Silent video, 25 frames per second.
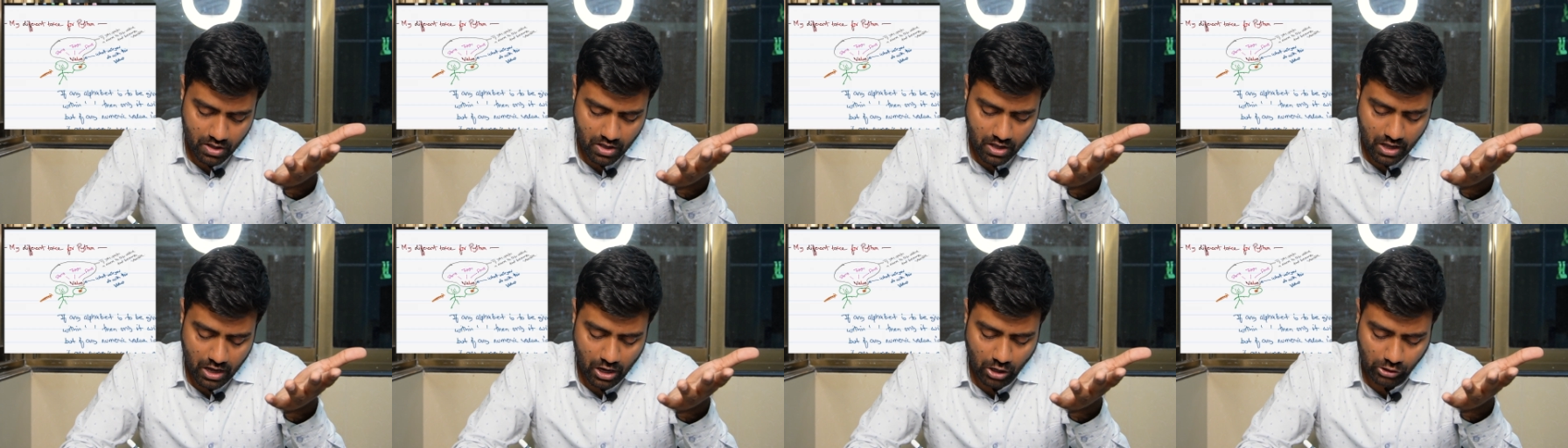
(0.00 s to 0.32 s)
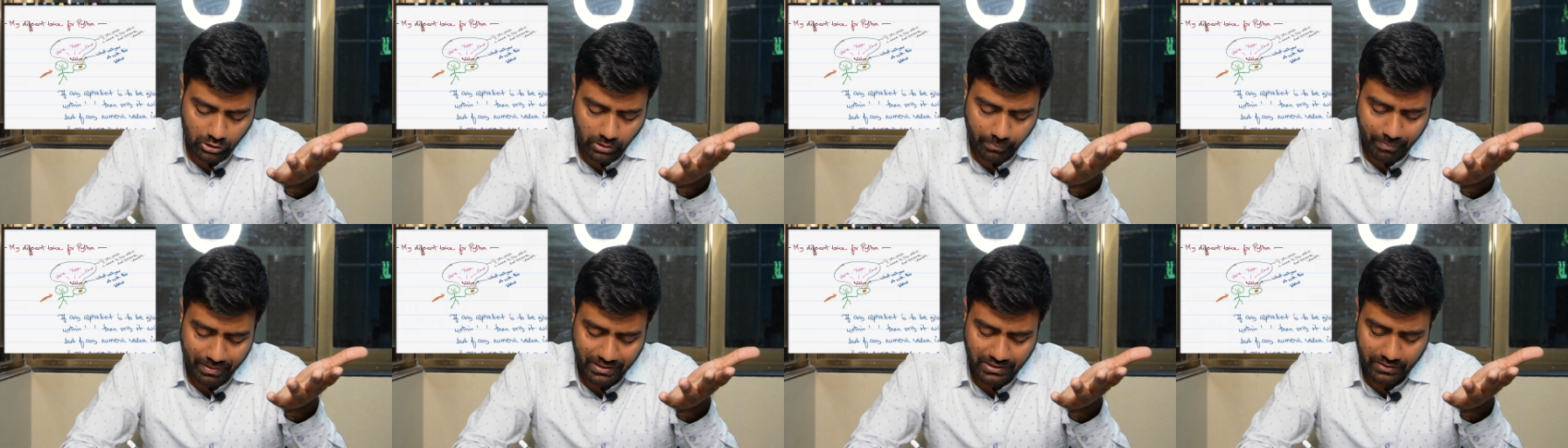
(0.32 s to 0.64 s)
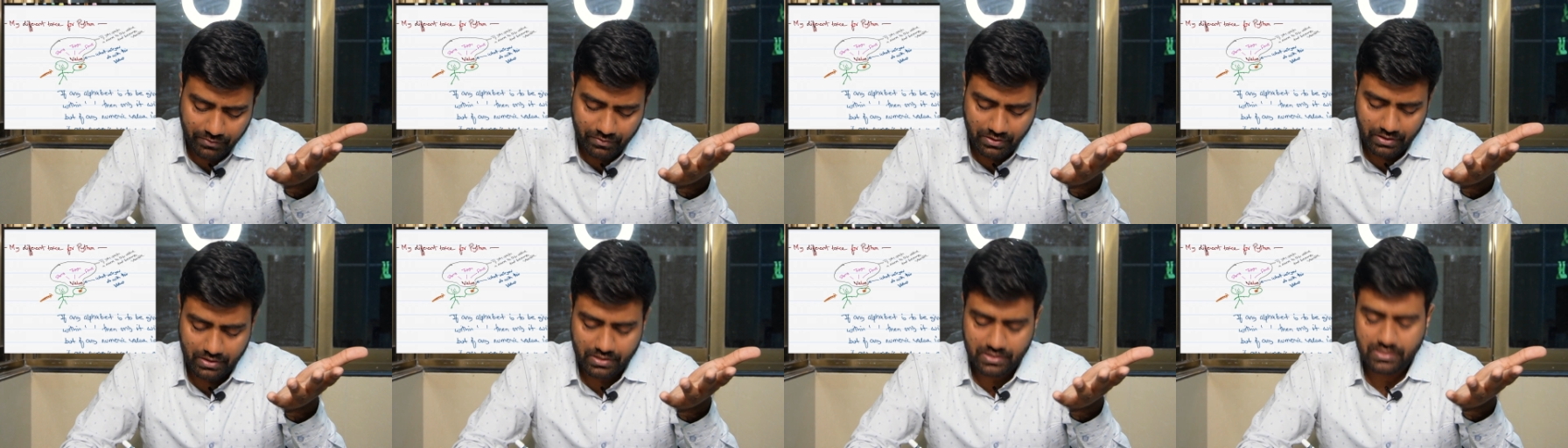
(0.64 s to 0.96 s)
How the
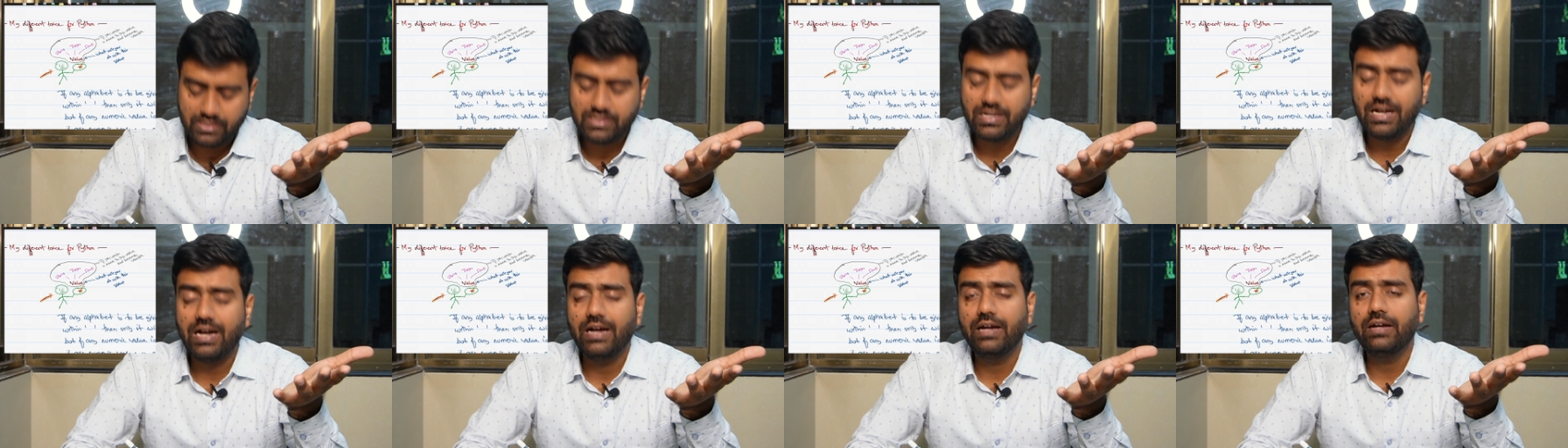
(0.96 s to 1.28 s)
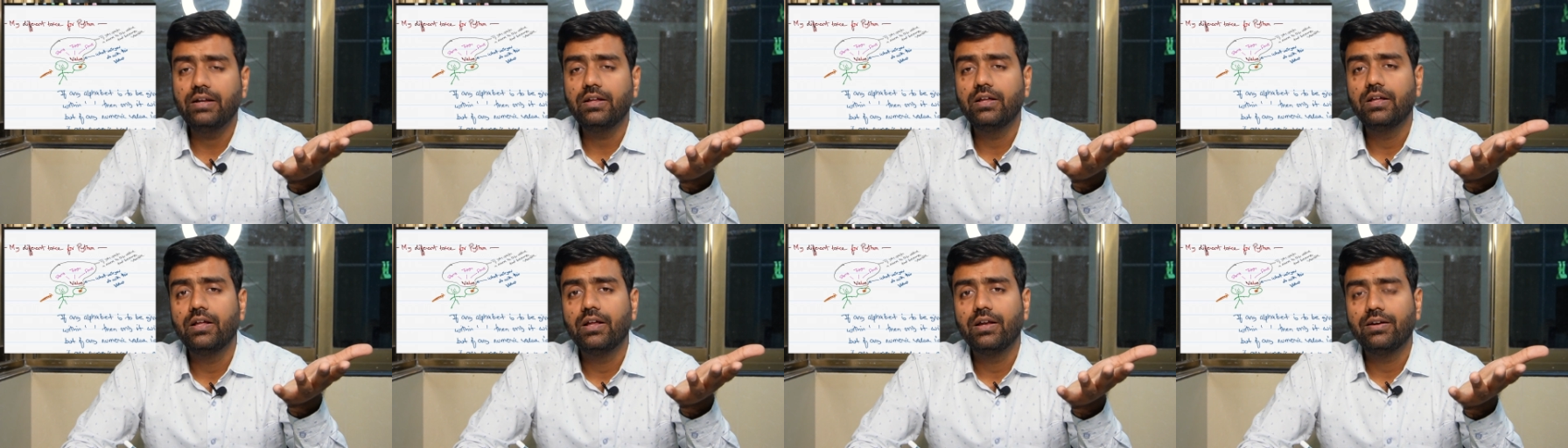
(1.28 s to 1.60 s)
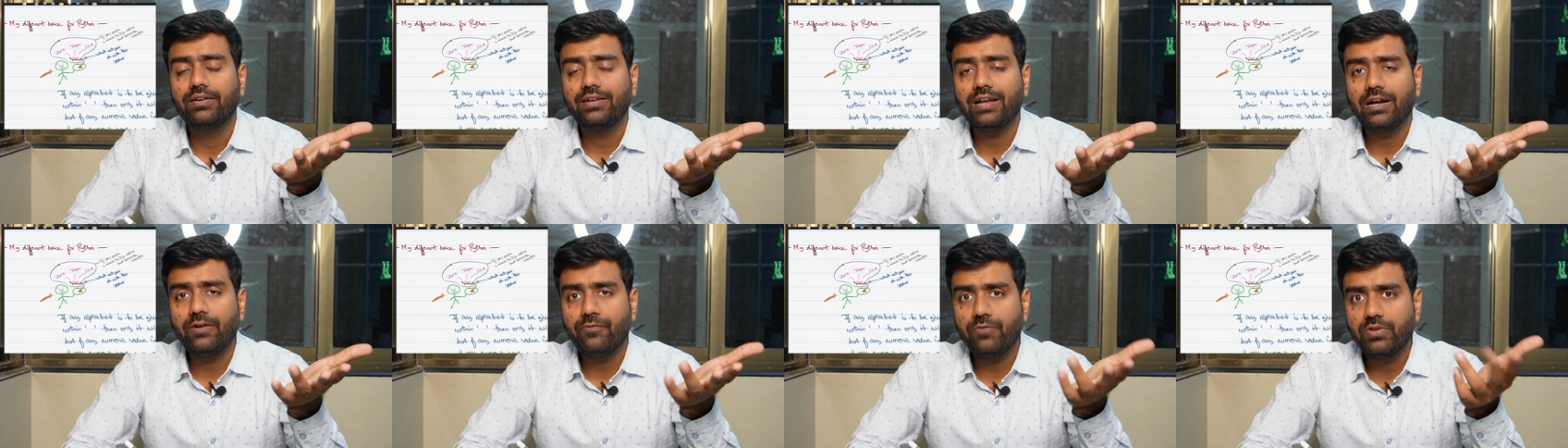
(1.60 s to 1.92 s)
Python will understand
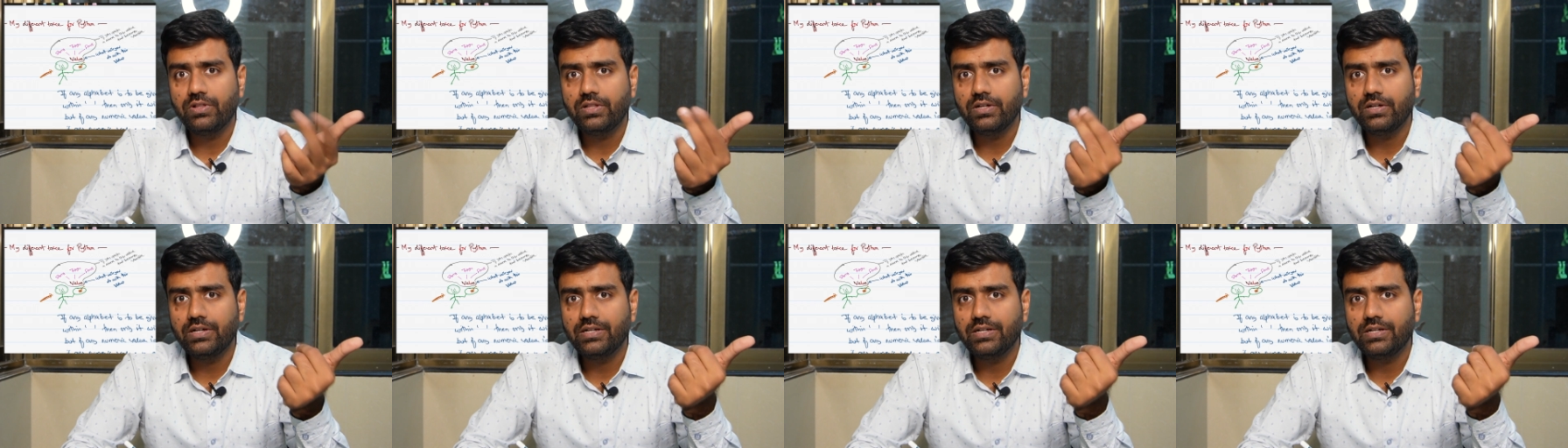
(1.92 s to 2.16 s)
that whether